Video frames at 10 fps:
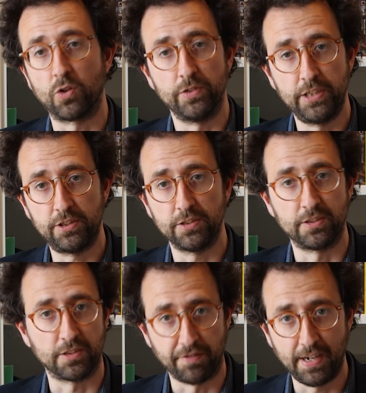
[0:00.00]

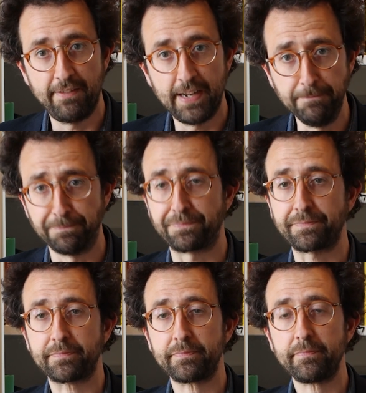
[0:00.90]
conditions of living
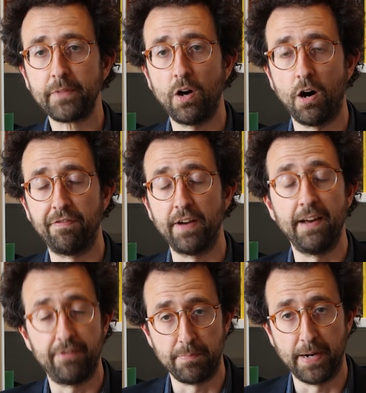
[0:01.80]
of
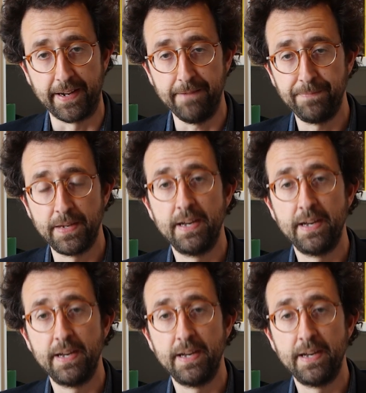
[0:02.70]
everybody,